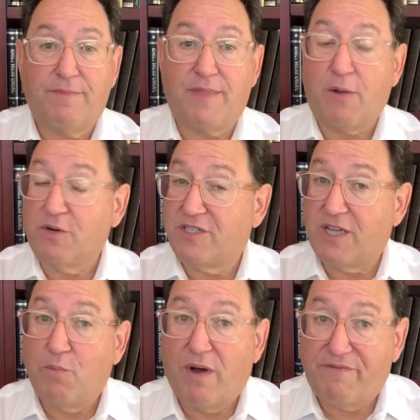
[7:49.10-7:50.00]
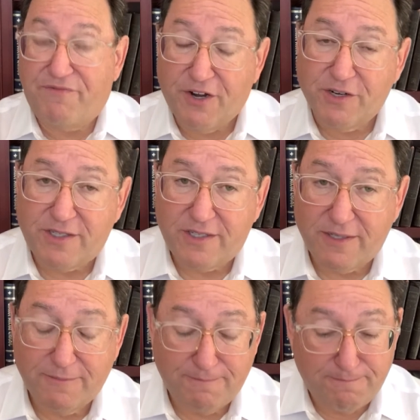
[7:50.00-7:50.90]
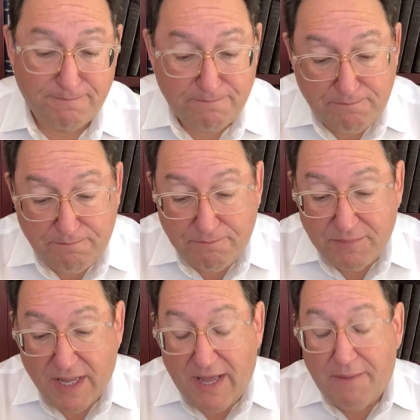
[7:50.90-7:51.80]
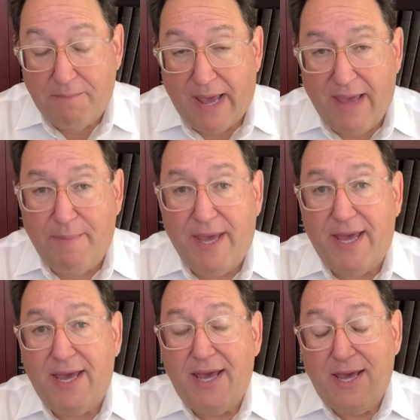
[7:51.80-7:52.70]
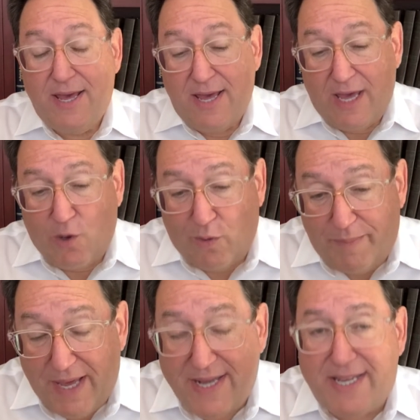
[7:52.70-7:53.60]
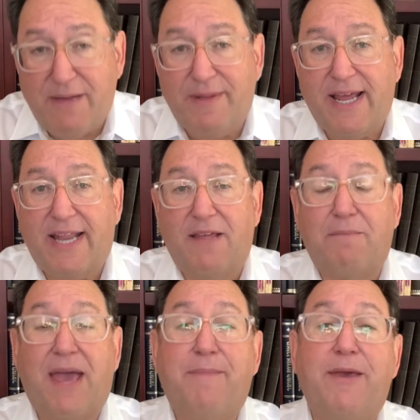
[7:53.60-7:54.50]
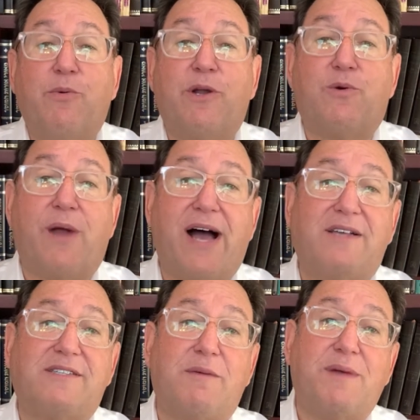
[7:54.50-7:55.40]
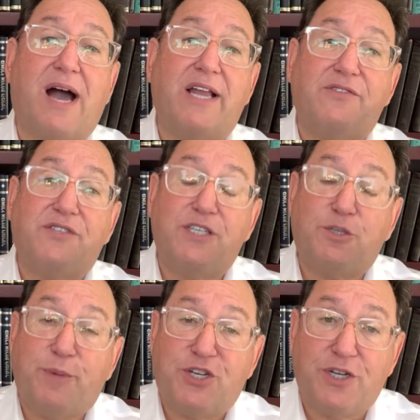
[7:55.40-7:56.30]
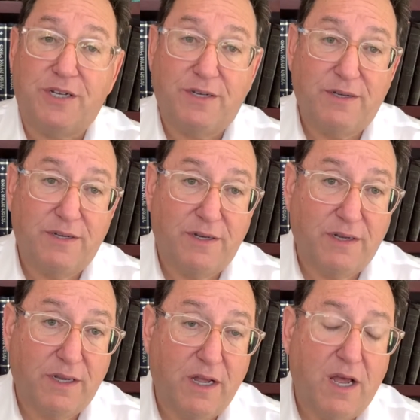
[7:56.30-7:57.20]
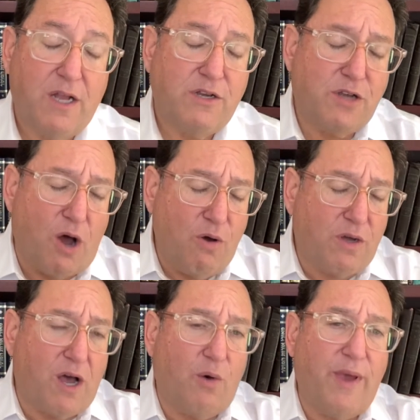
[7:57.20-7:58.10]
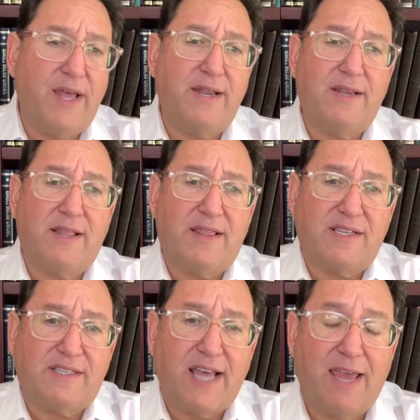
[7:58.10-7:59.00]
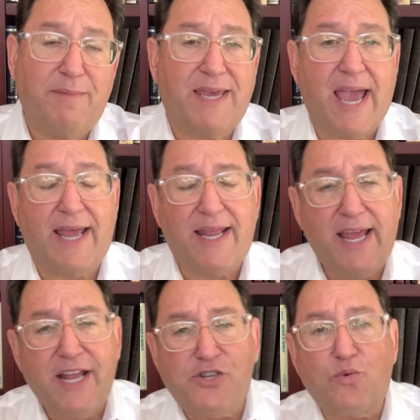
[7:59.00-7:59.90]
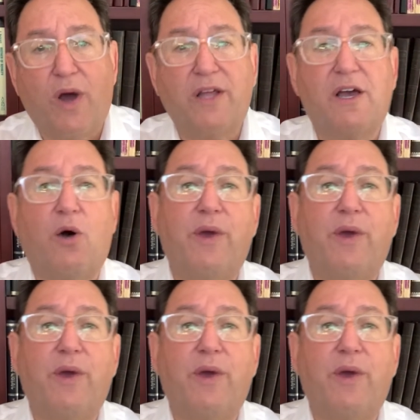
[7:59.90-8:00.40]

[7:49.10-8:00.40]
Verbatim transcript: They were somewhat fierce. Maybe it would be intimidating. Maybe it would arouse some kind of suspicion. Don't go in at the same gate. Each one go